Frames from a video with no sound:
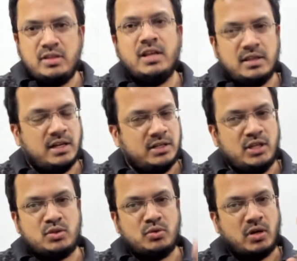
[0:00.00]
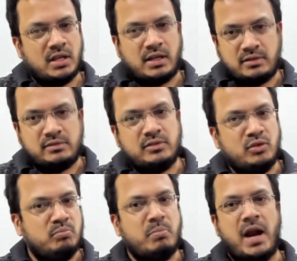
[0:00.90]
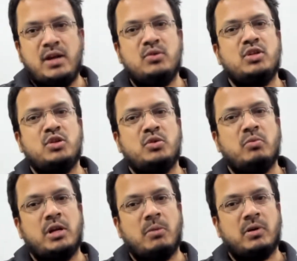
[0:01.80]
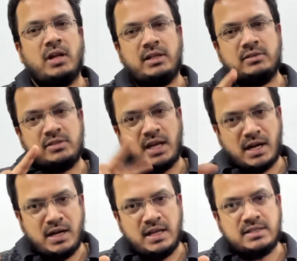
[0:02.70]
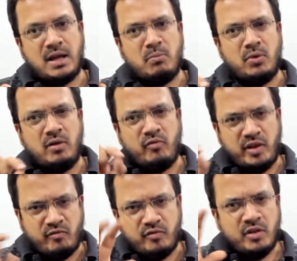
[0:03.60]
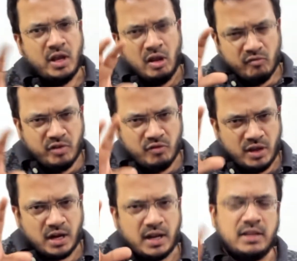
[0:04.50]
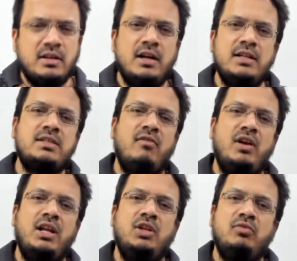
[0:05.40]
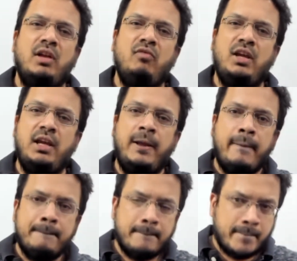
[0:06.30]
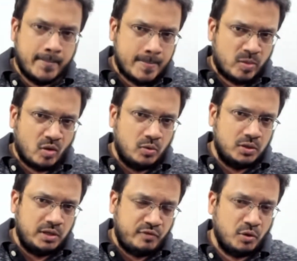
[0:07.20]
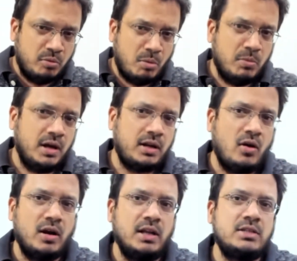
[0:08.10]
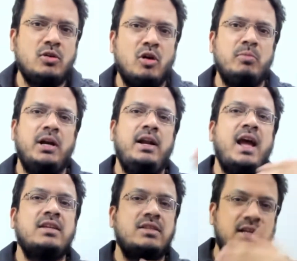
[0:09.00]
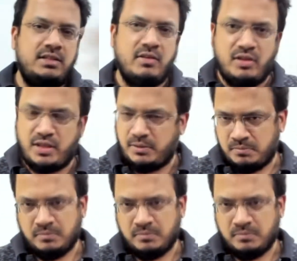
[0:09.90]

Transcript: then that these two are the bad news that you should worry about. Like second example, we were like that in 70s when if you remember, Congress government nationalized everything.